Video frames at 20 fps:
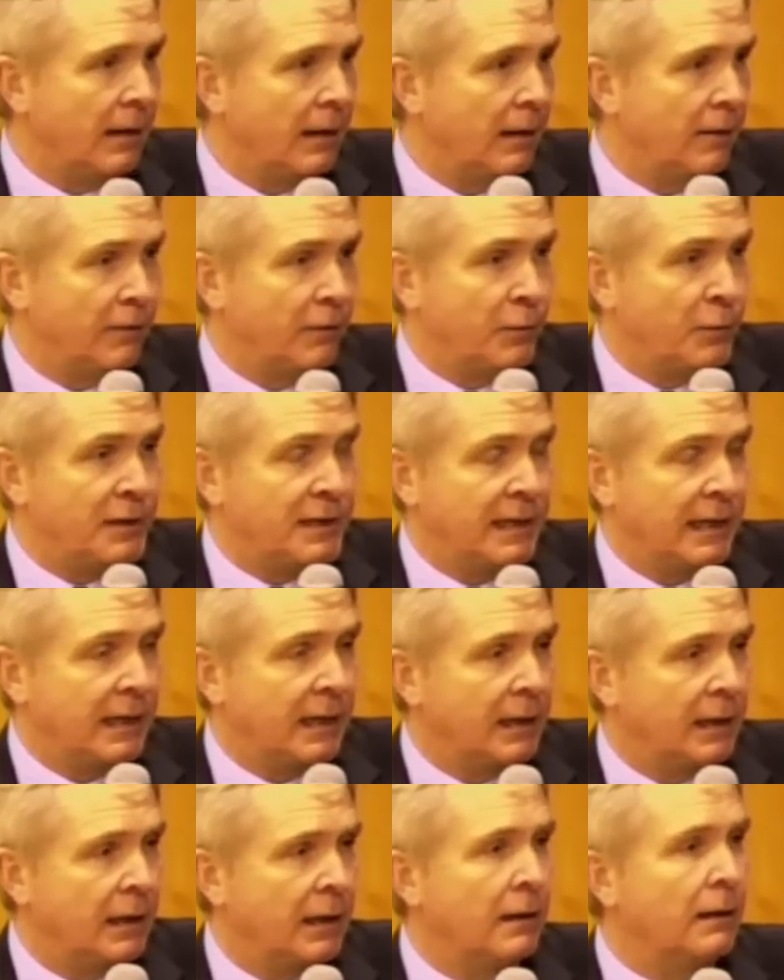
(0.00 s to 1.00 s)
of a
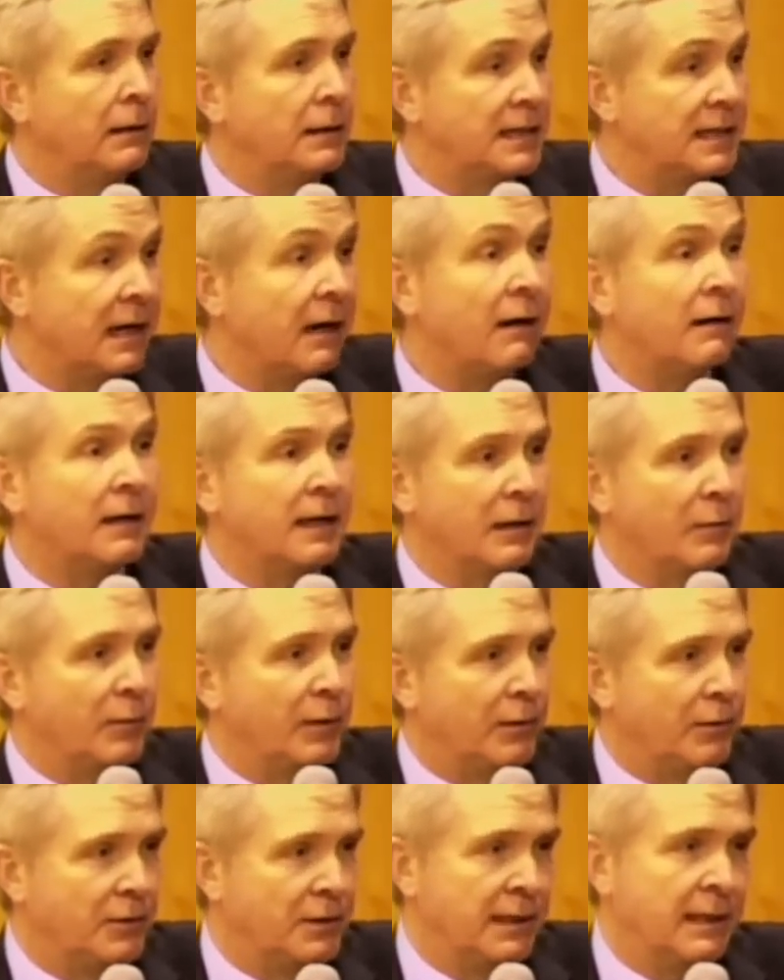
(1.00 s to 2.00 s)
particular target
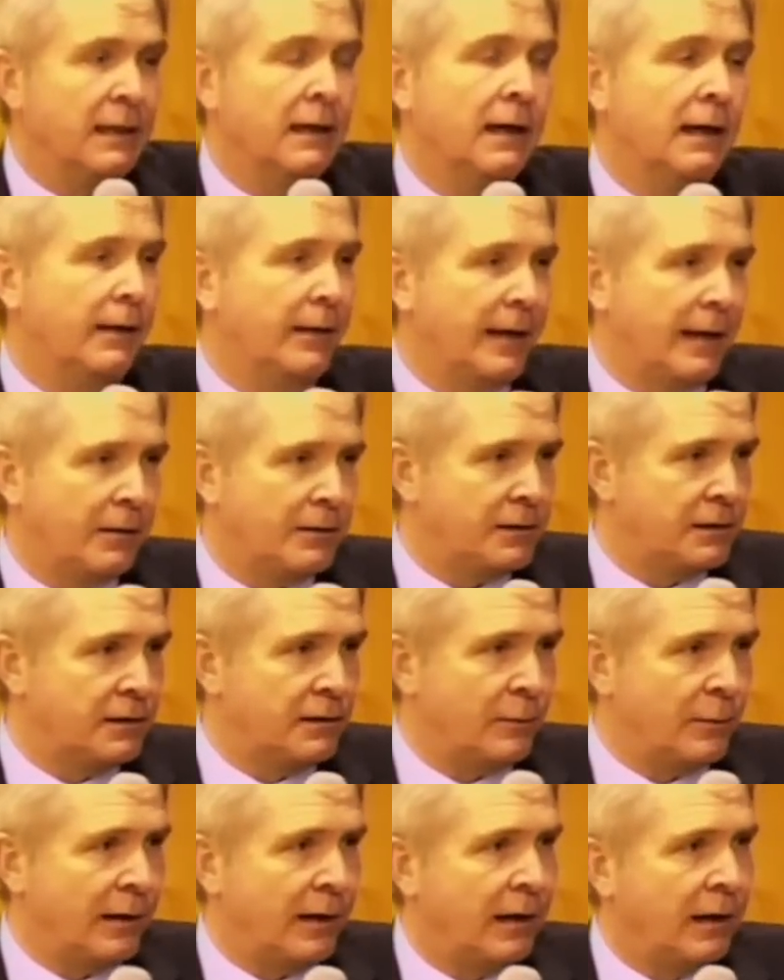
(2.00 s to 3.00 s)
building, like the Houses of
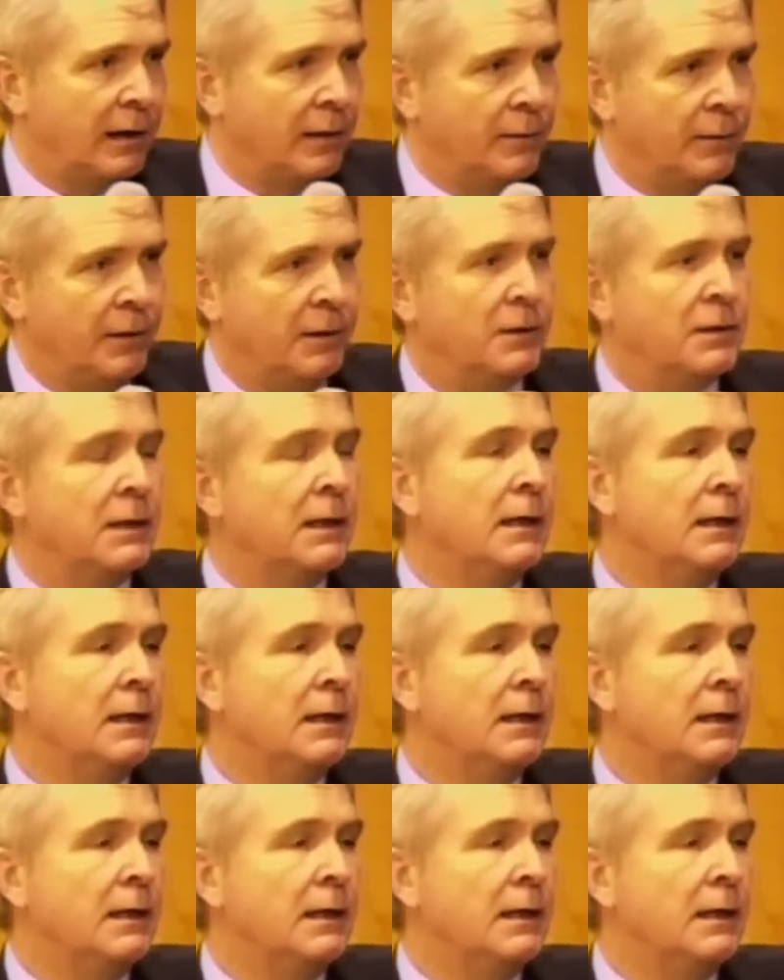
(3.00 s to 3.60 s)
Parliament,